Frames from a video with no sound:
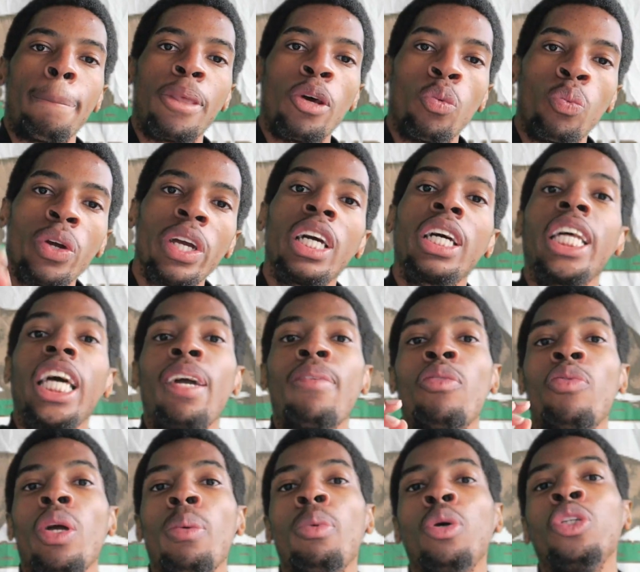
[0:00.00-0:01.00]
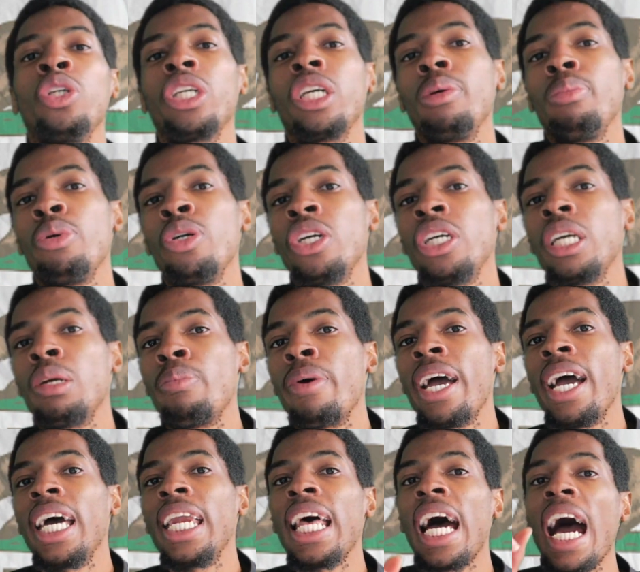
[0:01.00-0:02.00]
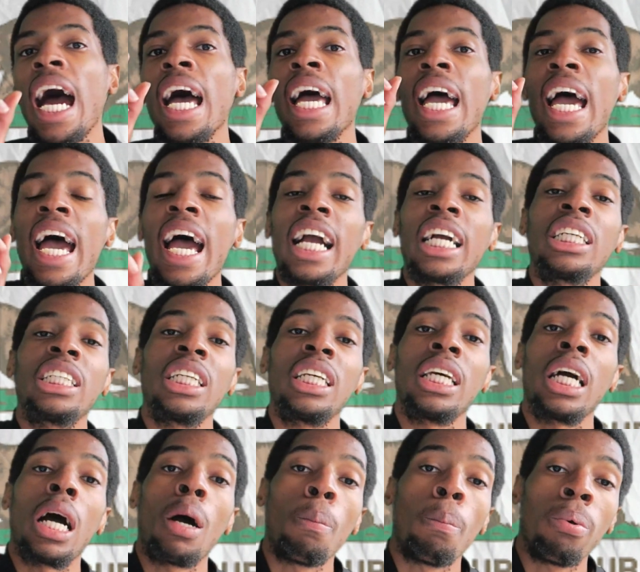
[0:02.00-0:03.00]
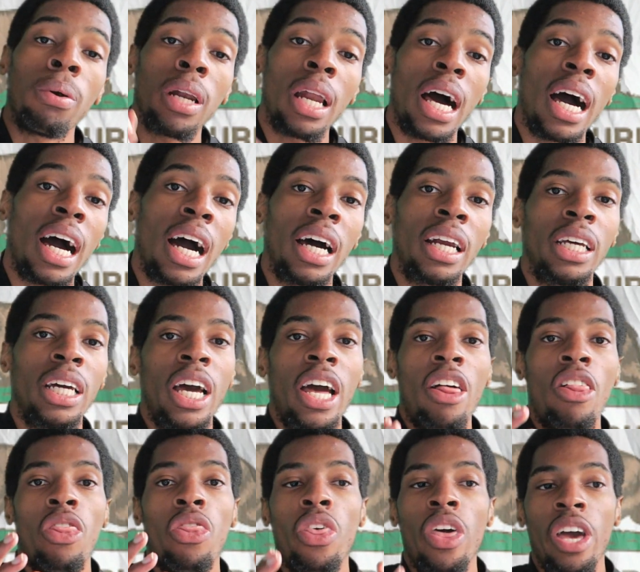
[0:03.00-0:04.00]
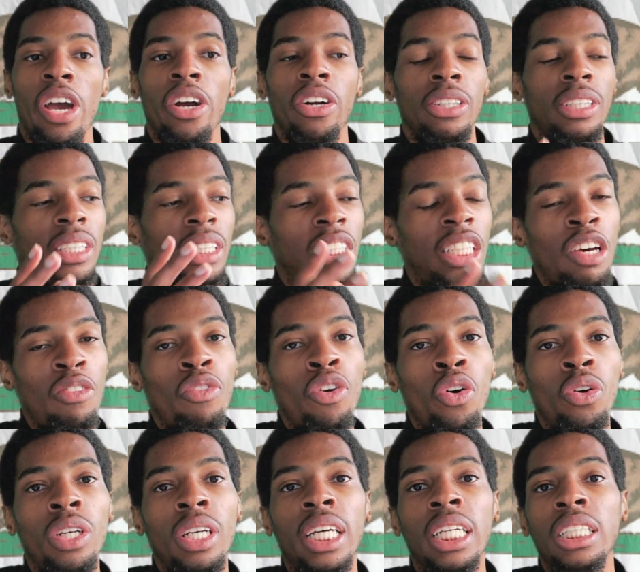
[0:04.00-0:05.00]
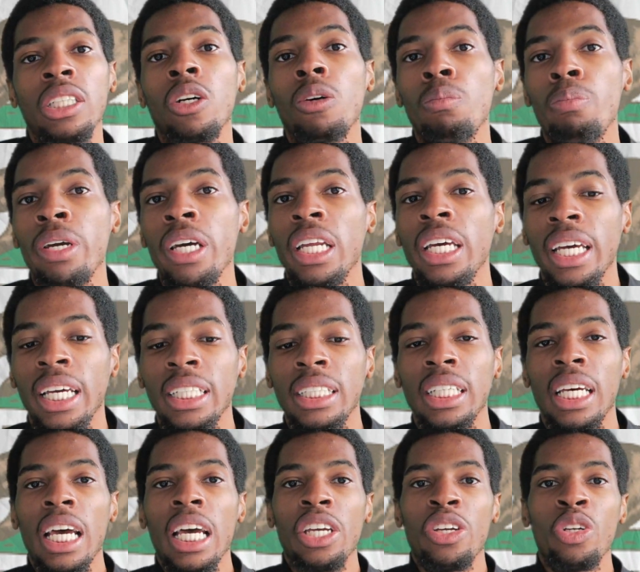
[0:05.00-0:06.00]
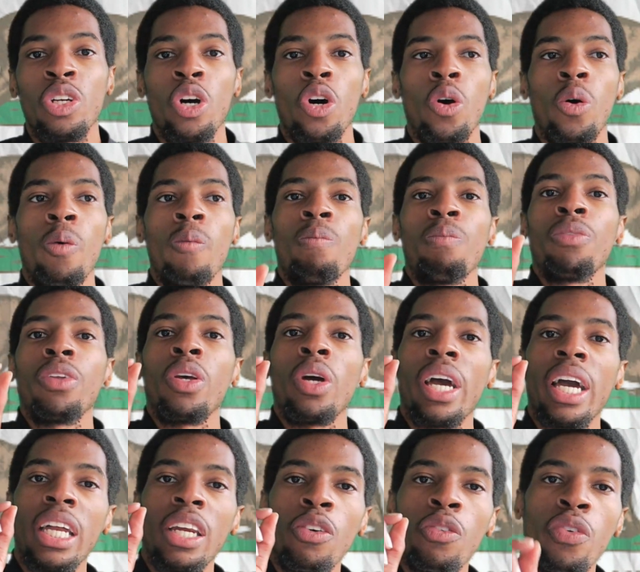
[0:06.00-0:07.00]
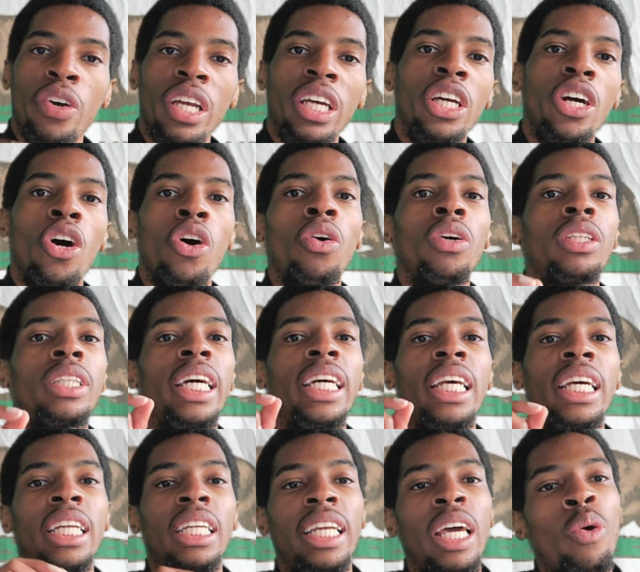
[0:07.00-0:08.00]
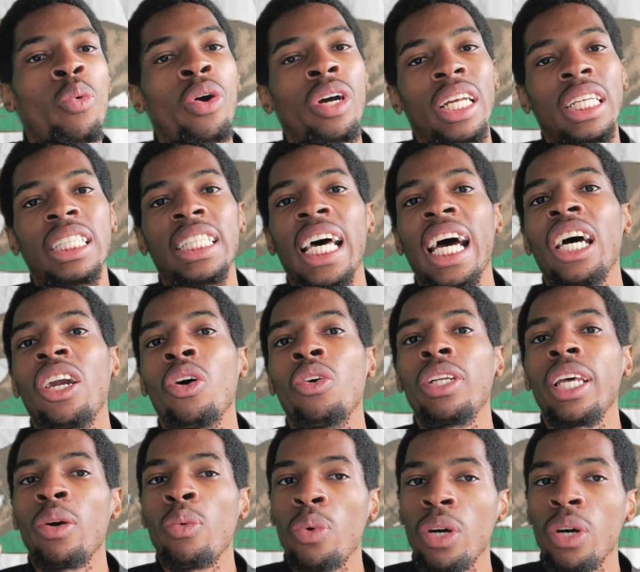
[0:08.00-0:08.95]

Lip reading: The Reclaim and Rebuild Your Community, man, I actually applaud their civil disobedience. You know, in the video, they weren't entitled. They